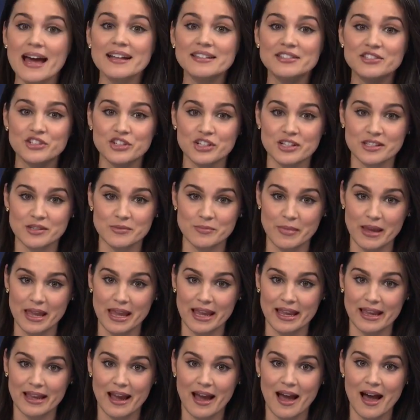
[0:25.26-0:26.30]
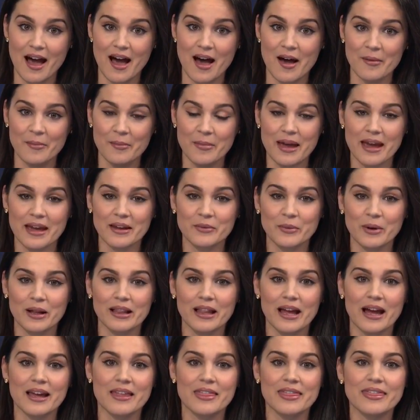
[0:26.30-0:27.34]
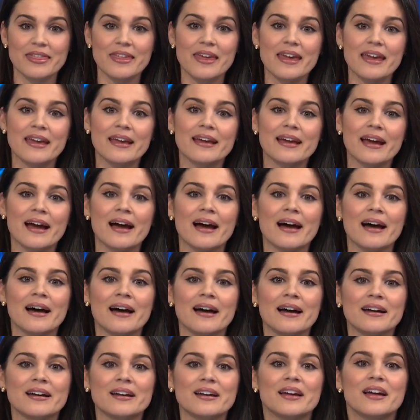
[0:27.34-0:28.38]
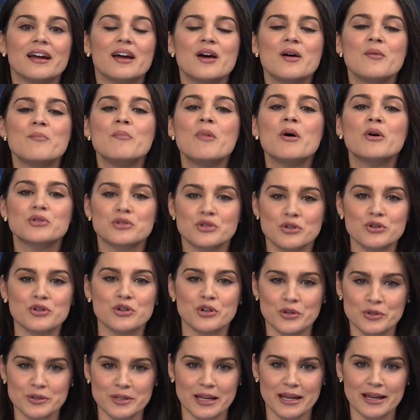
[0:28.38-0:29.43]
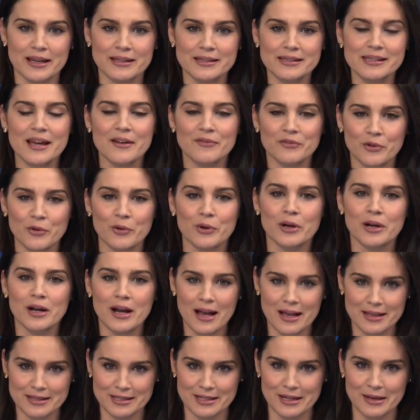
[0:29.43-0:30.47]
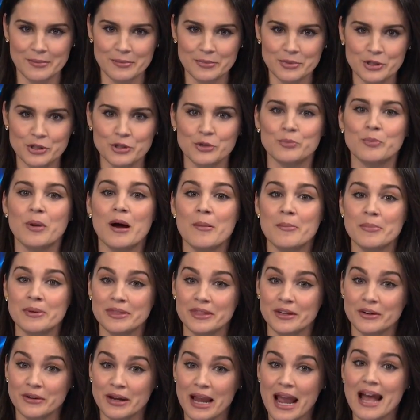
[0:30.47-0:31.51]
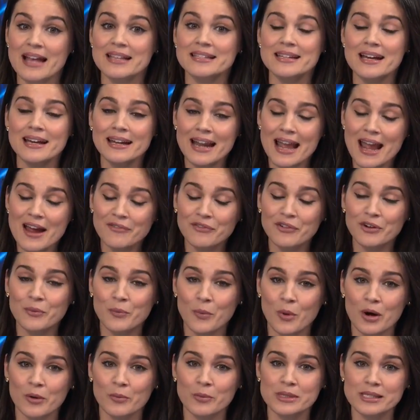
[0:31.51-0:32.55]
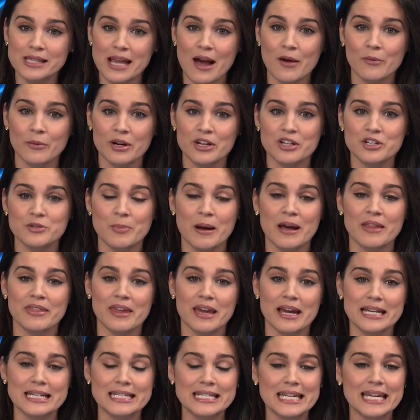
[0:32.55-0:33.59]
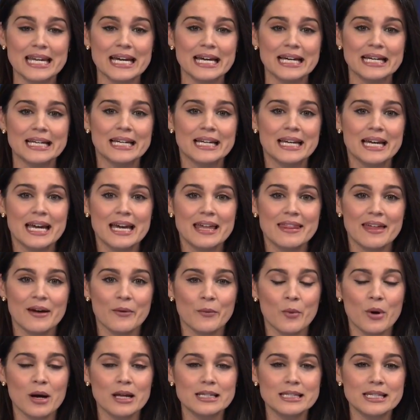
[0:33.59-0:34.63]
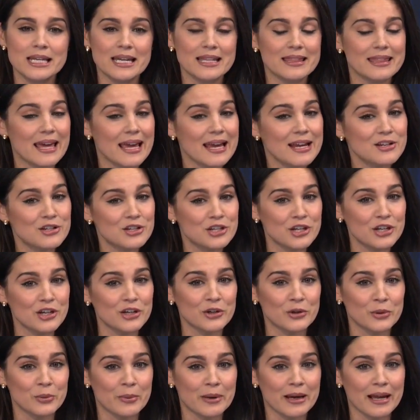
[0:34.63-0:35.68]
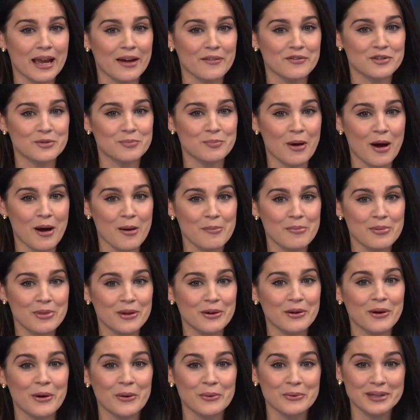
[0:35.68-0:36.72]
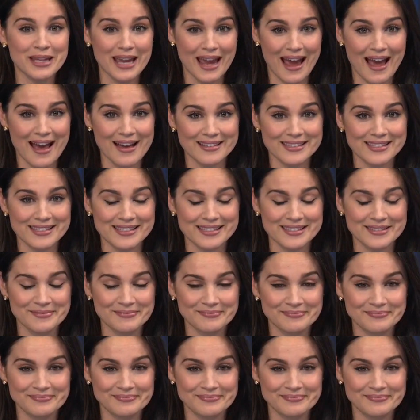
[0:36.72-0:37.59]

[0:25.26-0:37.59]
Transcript: That's just me. Um, and while I think uh, most New Jerseyans have grown accustomed to pumping their gas. Not everyone was outraged by the idea that one day they too may have to pump their own gas.